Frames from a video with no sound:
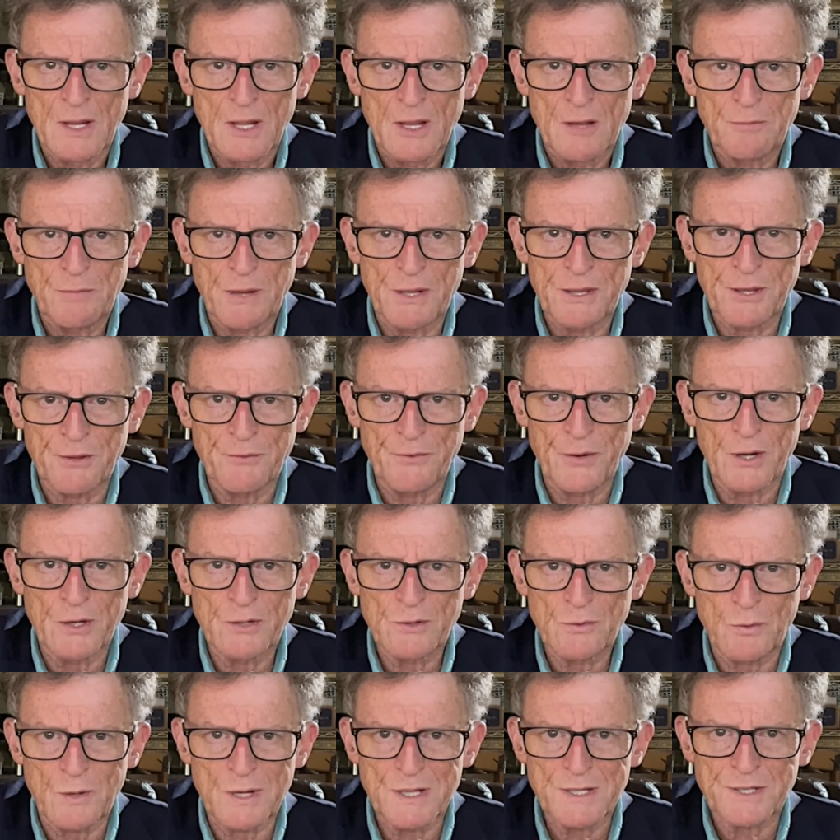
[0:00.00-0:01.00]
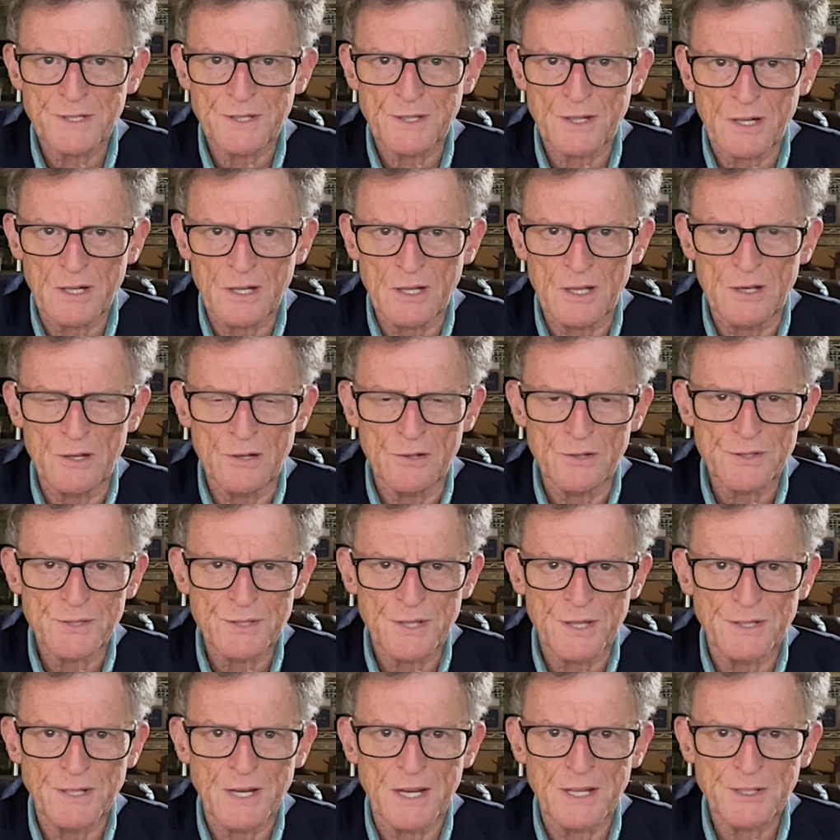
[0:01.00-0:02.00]
But the vote wasn't close.
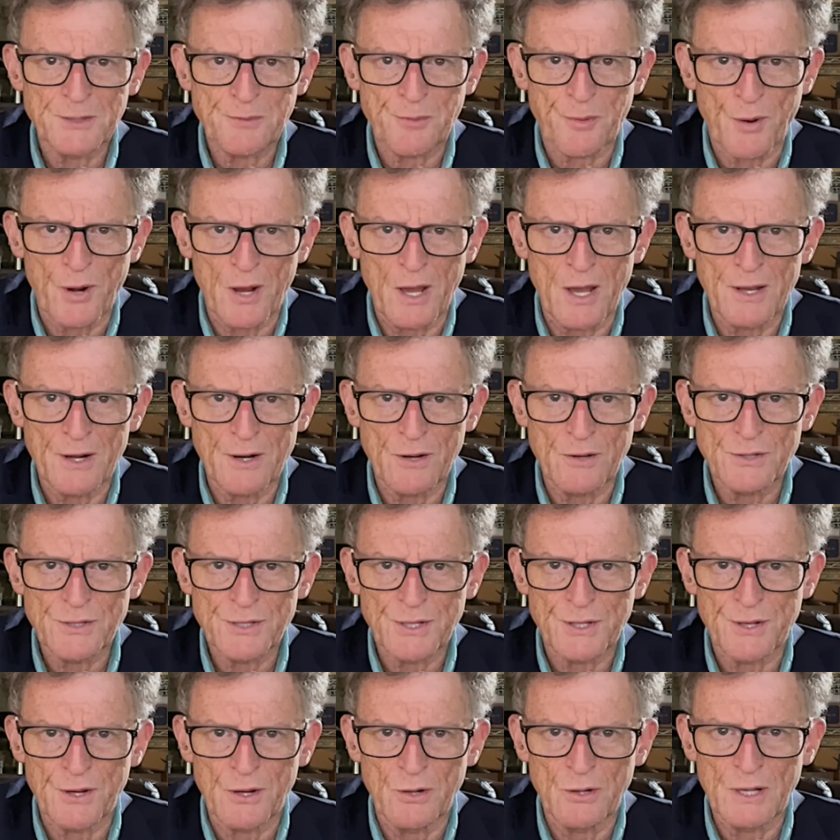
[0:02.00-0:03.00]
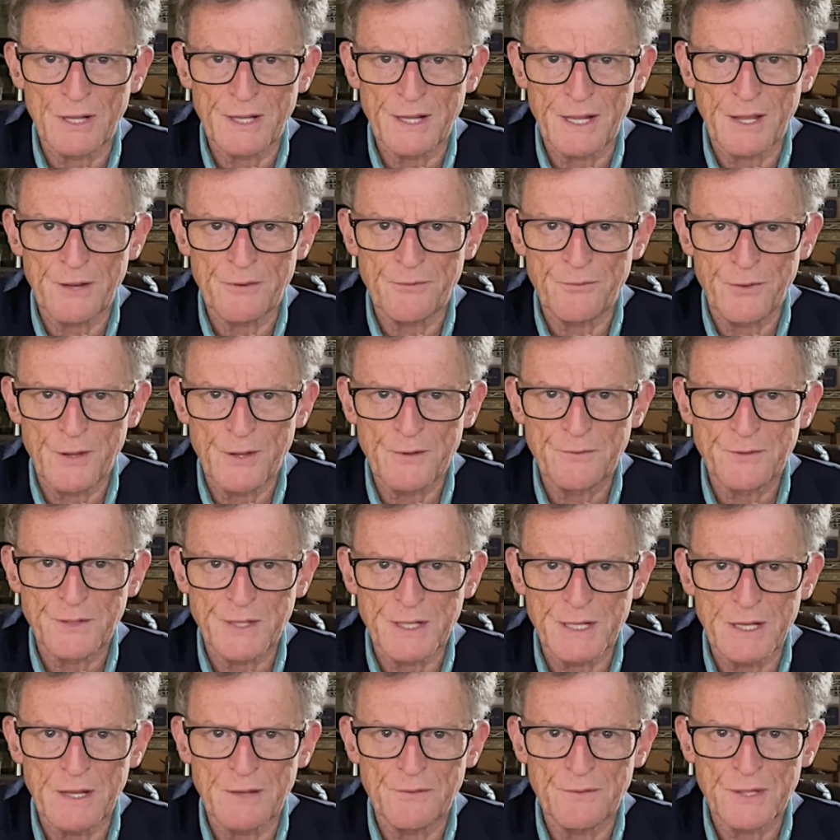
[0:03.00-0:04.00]
The desperados could only get
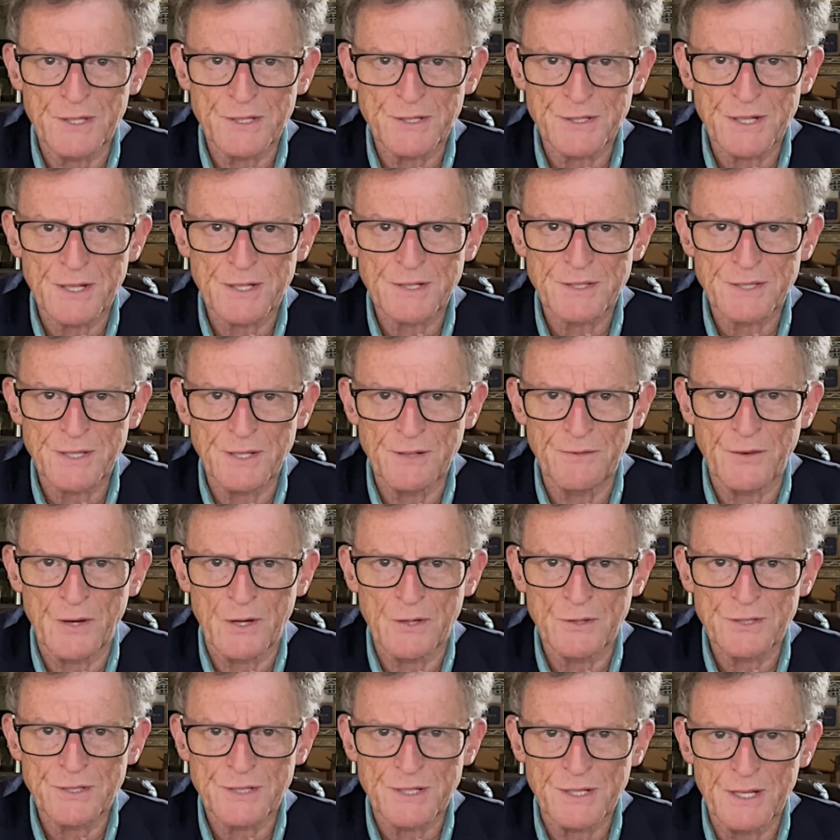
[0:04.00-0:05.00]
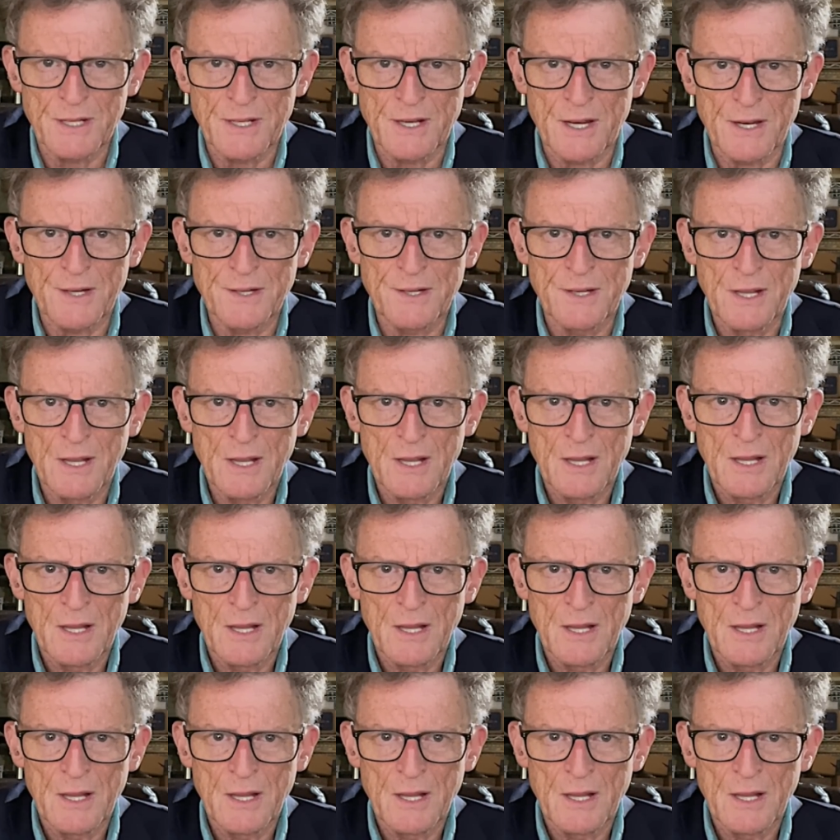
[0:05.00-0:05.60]
50 of the 60 votes needed,